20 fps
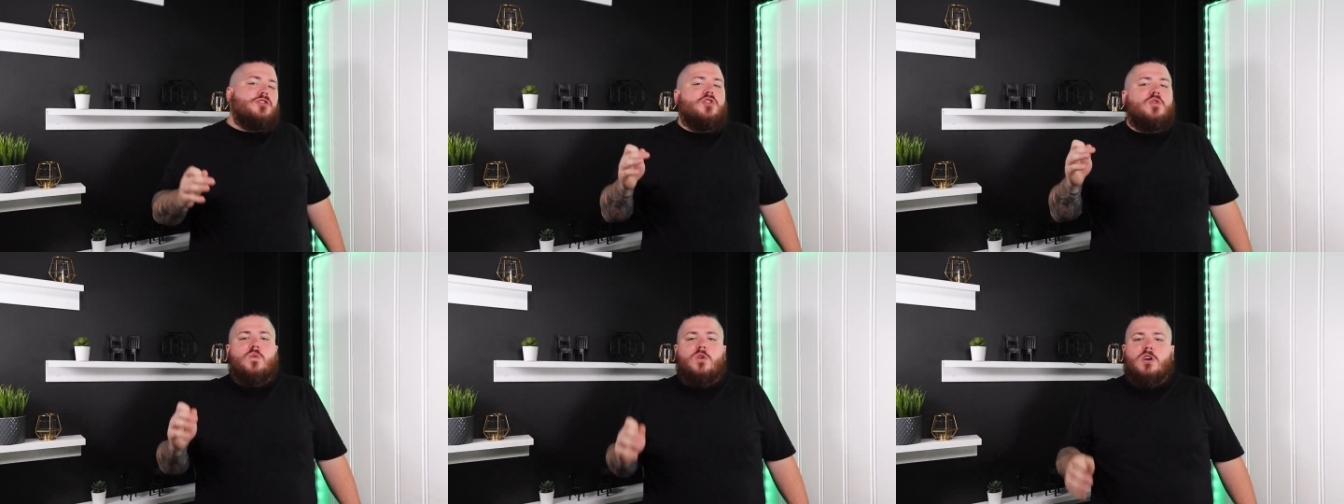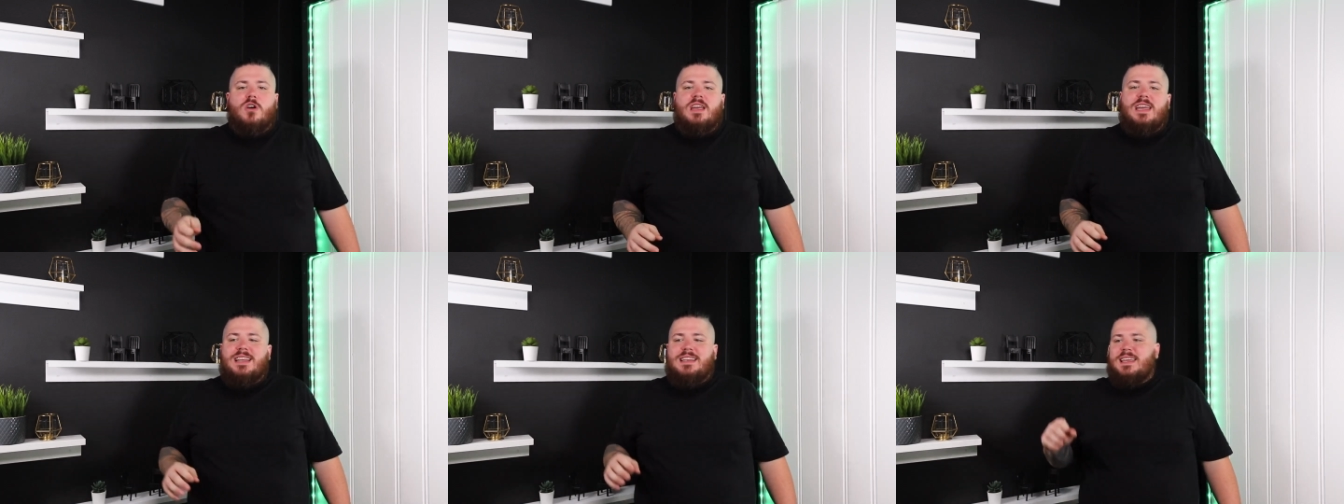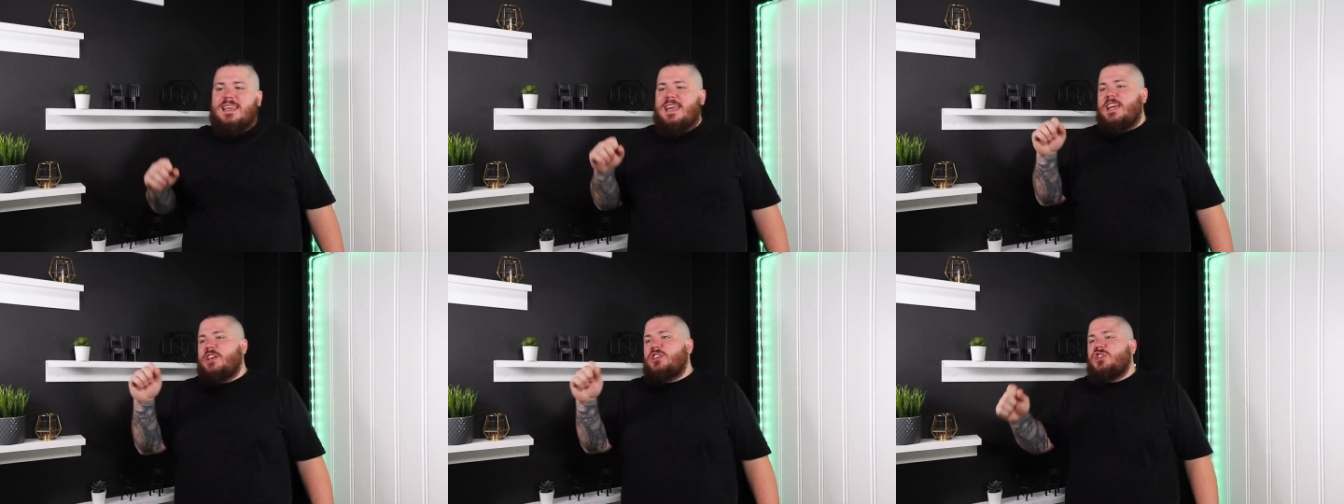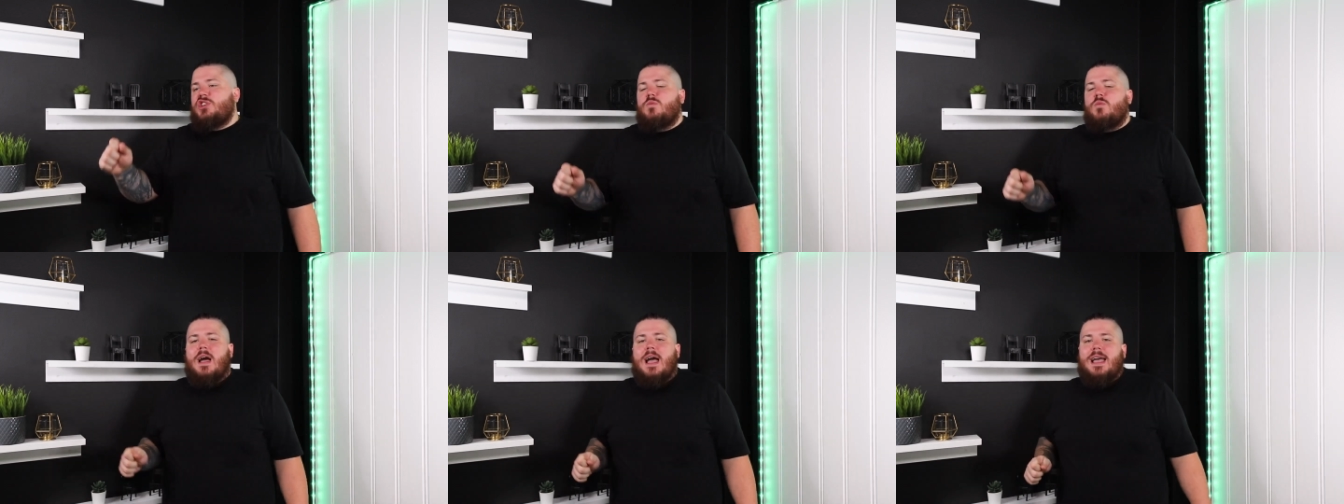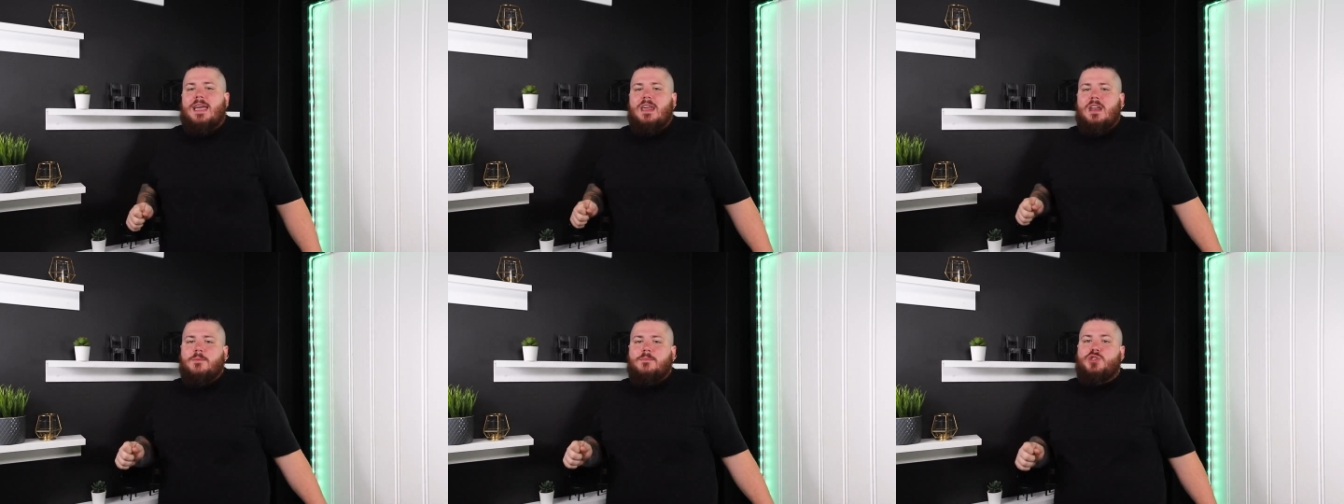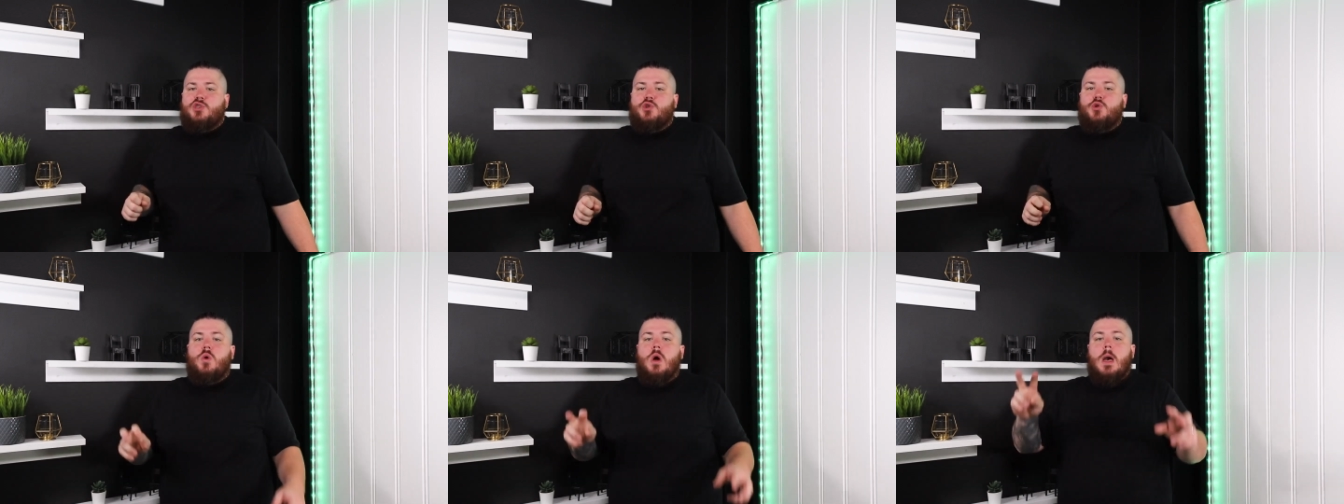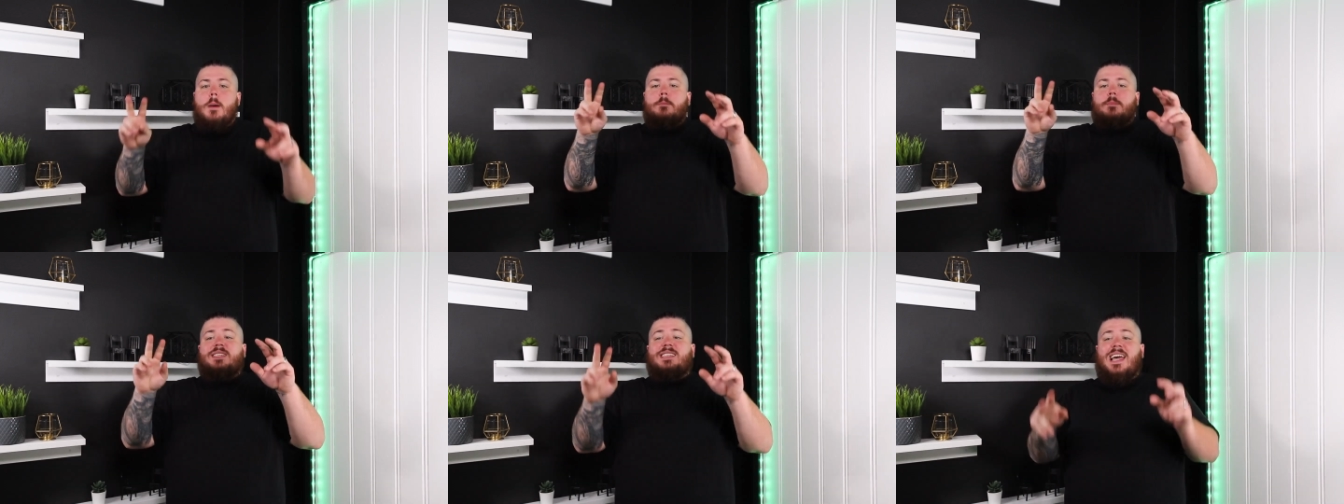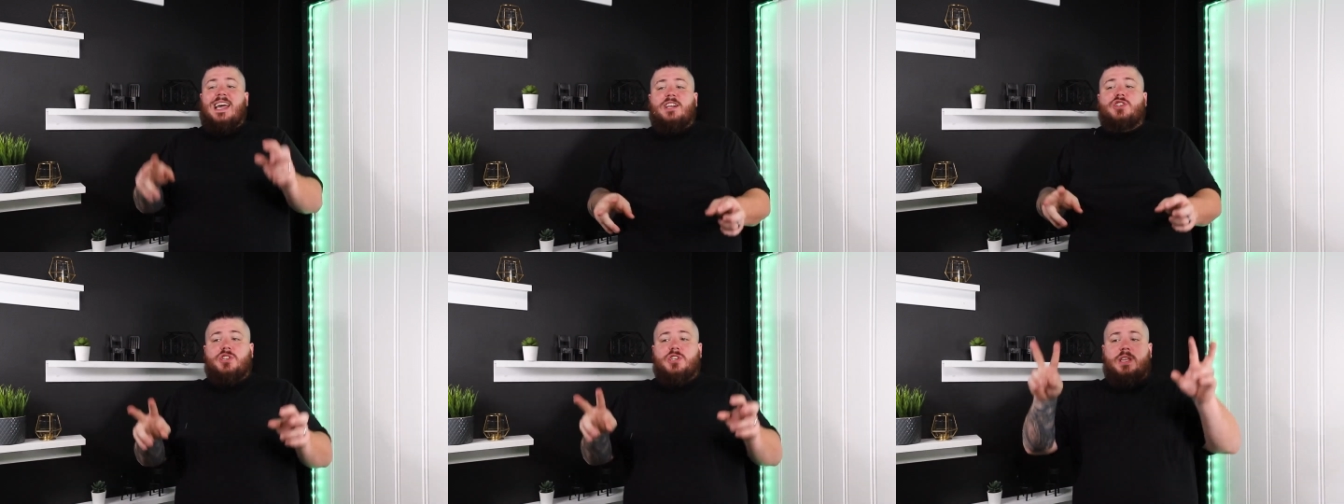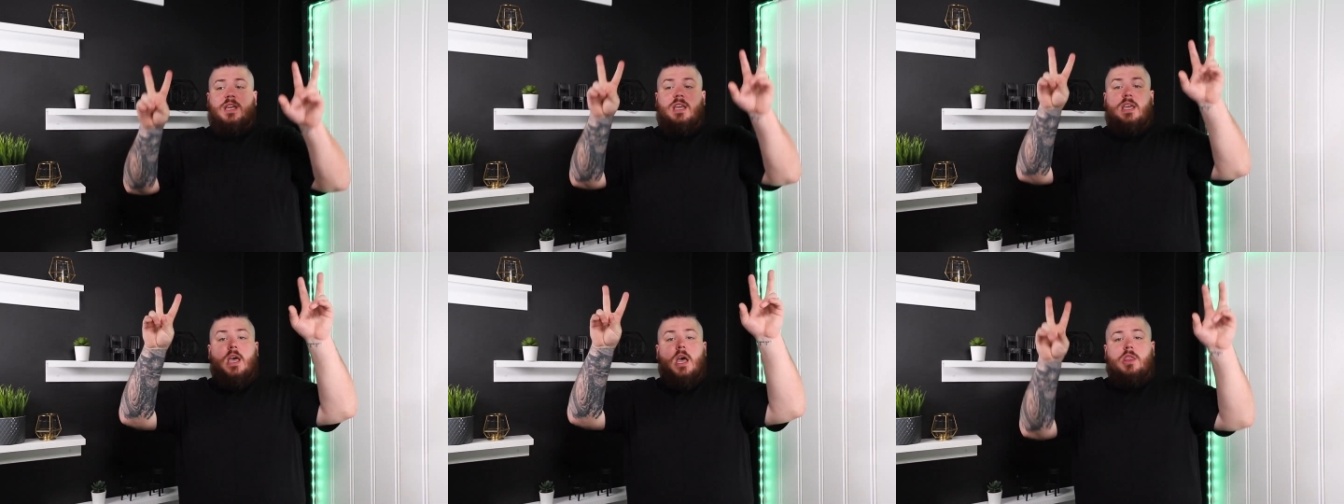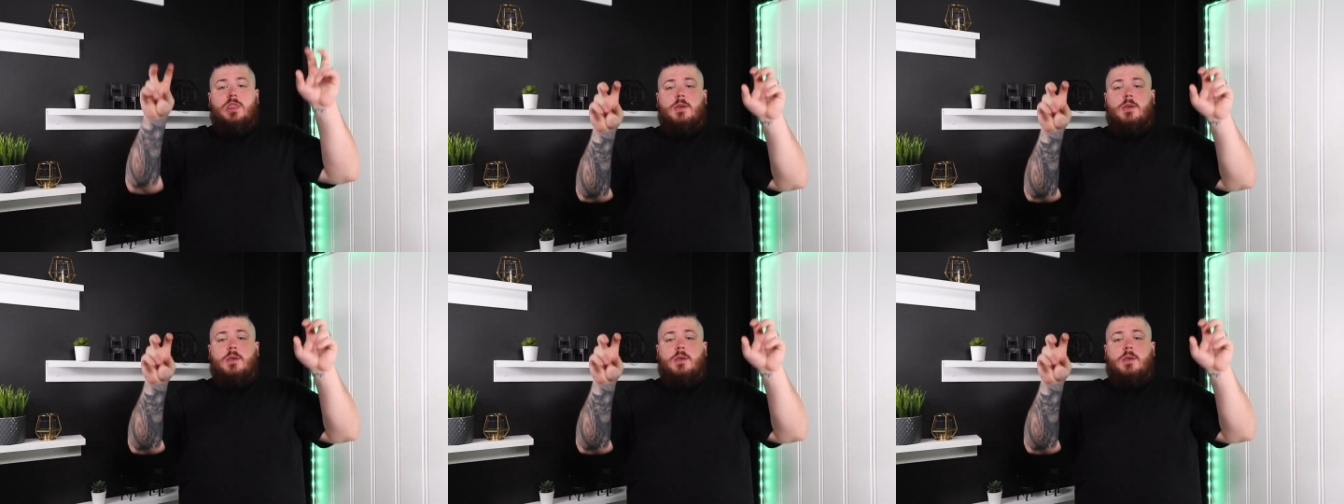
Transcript: the work in to hitch your wagon up to potentially